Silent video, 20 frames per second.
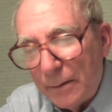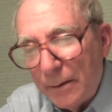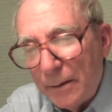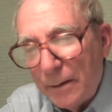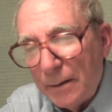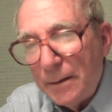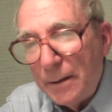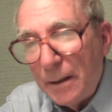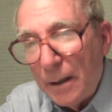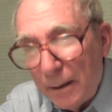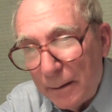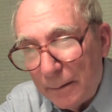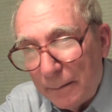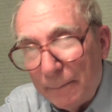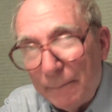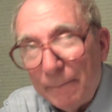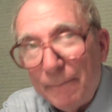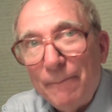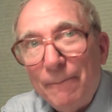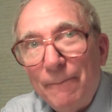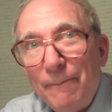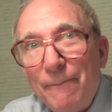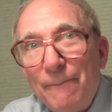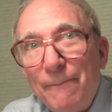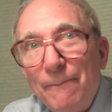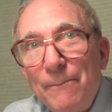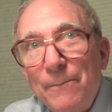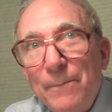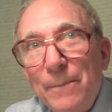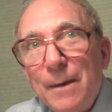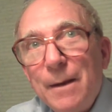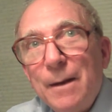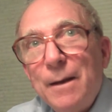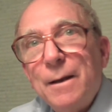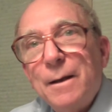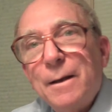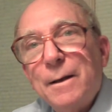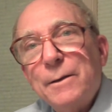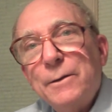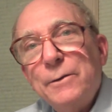they're done.
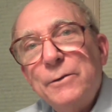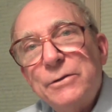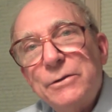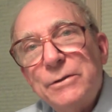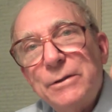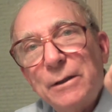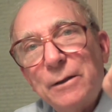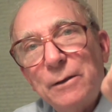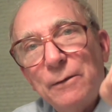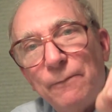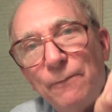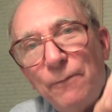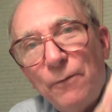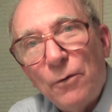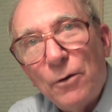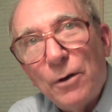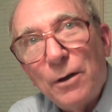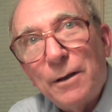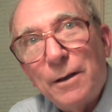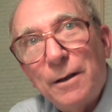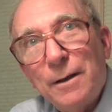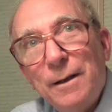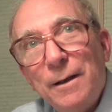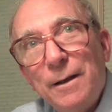You stick a fork